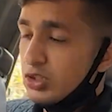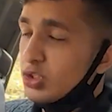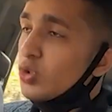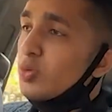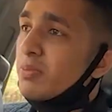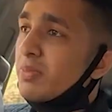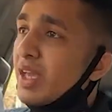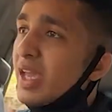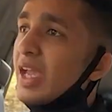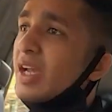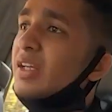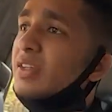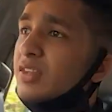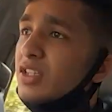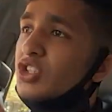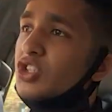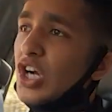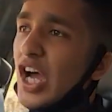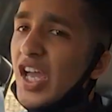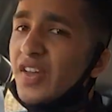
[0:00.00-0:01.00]
to
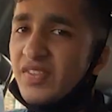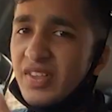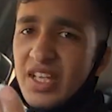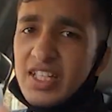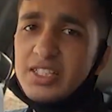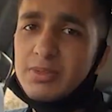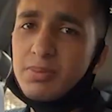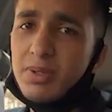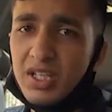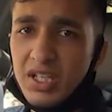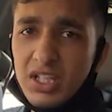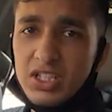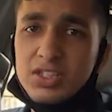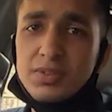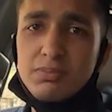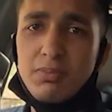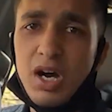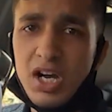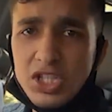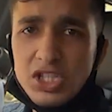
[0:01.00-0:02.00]
make the driving
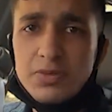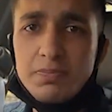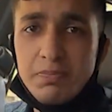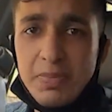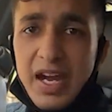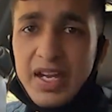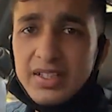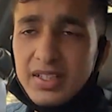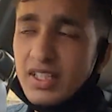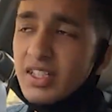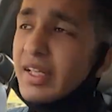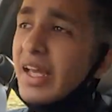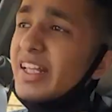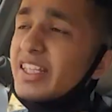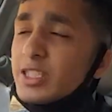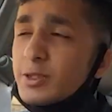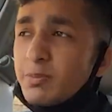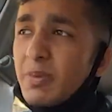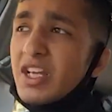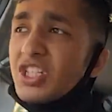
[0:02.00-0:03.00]
experience much better,
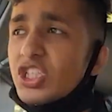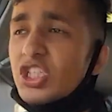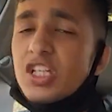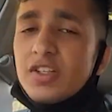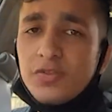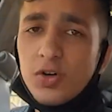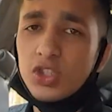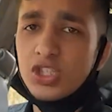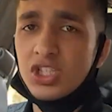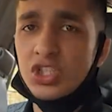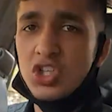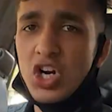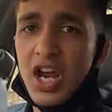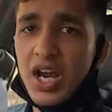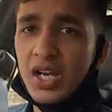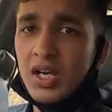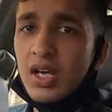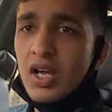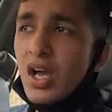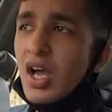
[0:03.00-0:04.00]
especially for the
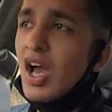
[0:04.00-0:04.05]
track.